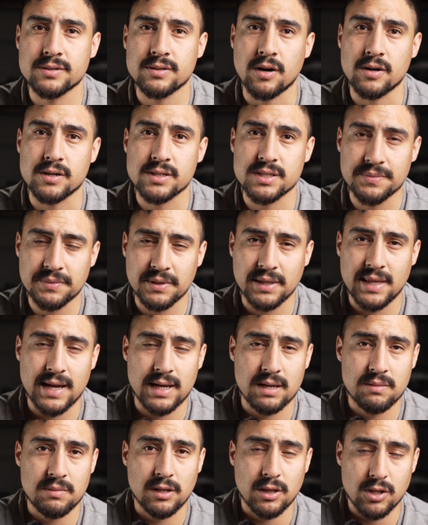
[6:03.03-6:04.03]
are something that
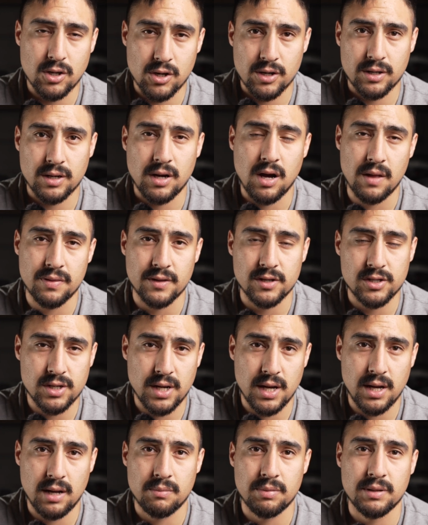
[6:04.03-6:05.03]
can be learned on the
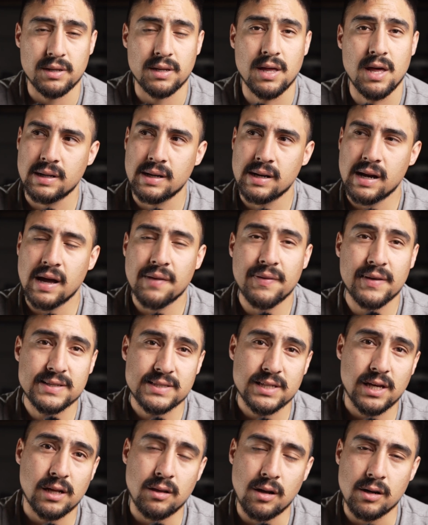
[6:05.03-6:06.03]
job, and they
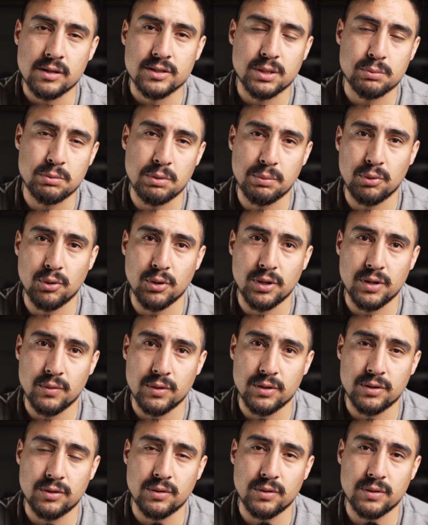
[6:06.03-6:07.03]
see a long-term employee
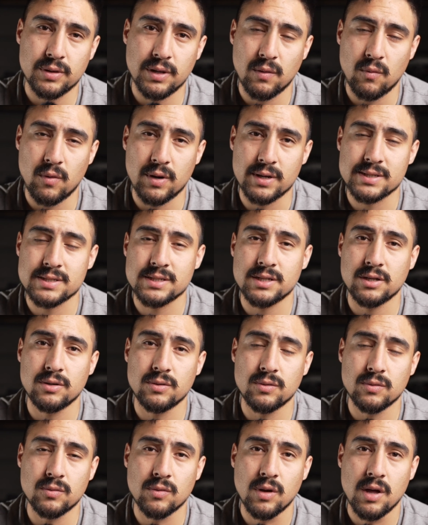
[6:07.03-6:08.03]
with you and they want to see
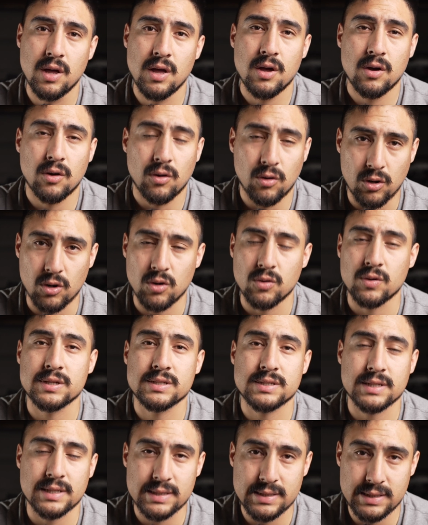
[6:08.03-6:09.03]
you grow and
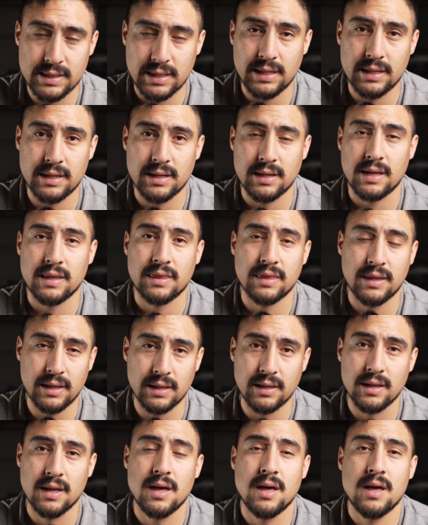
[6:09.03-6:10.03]
succeed. And I
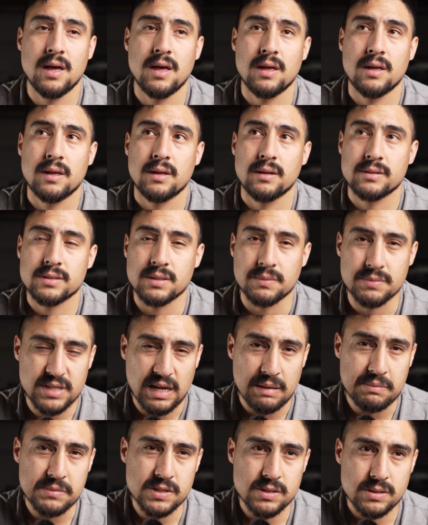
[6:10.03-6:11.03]
think
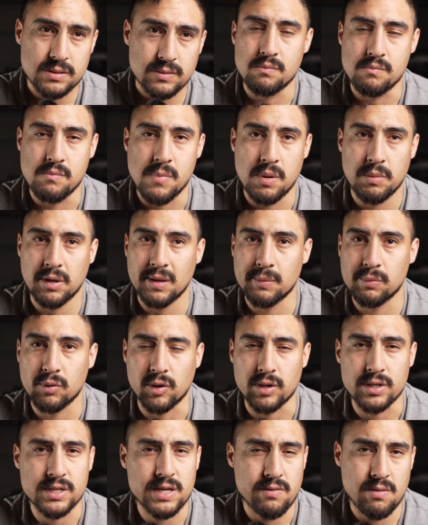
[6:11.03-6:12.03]
sometimes maybe
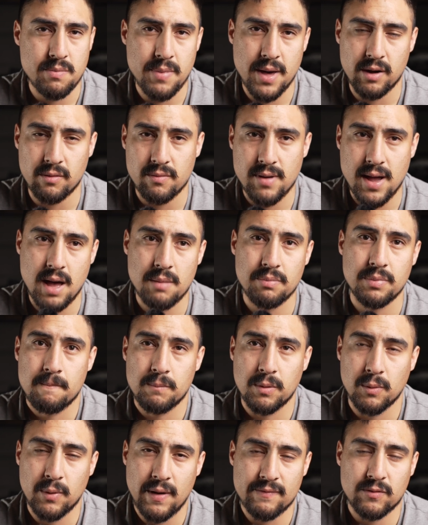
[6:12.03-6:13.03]
employers have a bad rap,
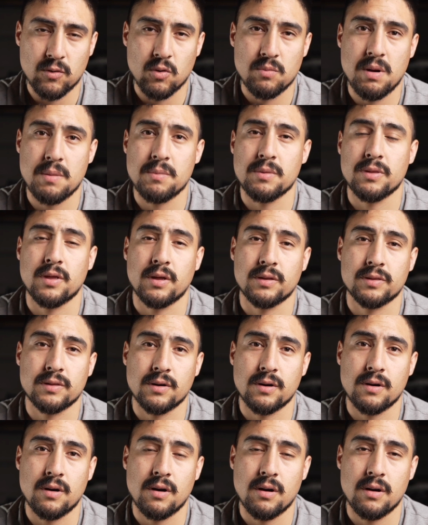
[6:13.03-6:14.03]
but we have to remember that
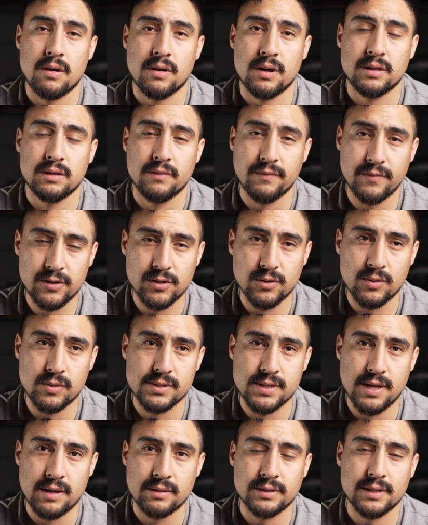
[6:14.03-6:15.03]
there are
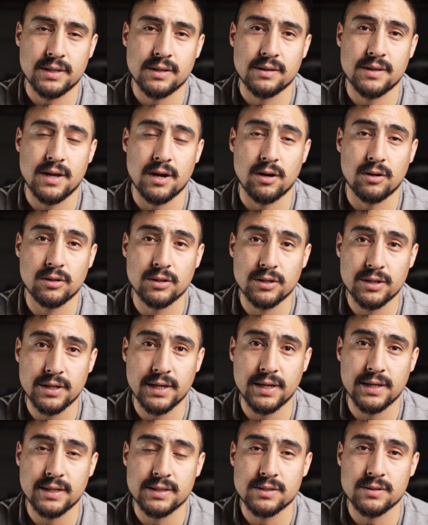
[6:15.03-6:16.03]
individuals out there that are
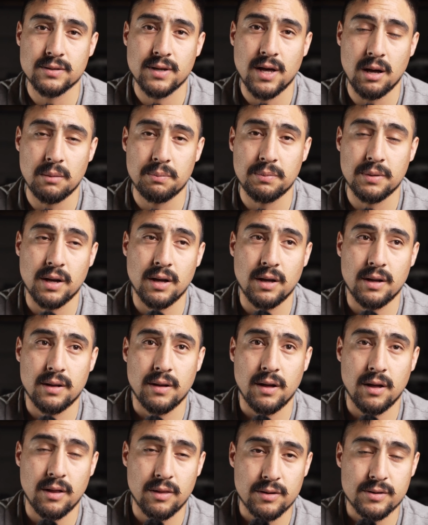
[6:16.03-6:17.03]
looking to help
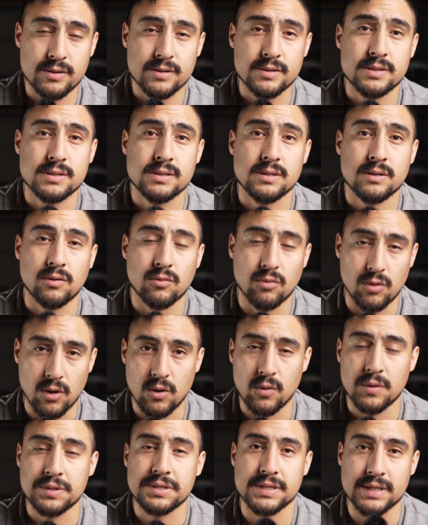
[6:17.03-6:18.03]
others
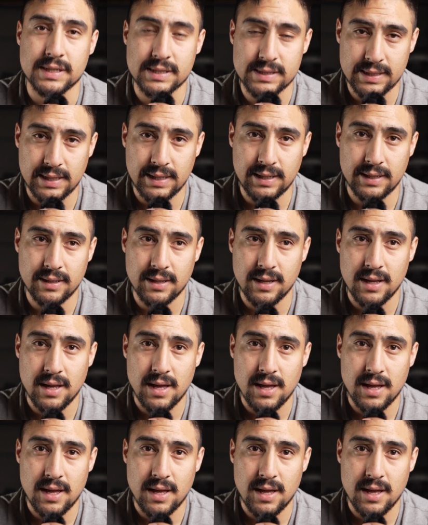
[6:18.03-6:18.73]
grow and succeed.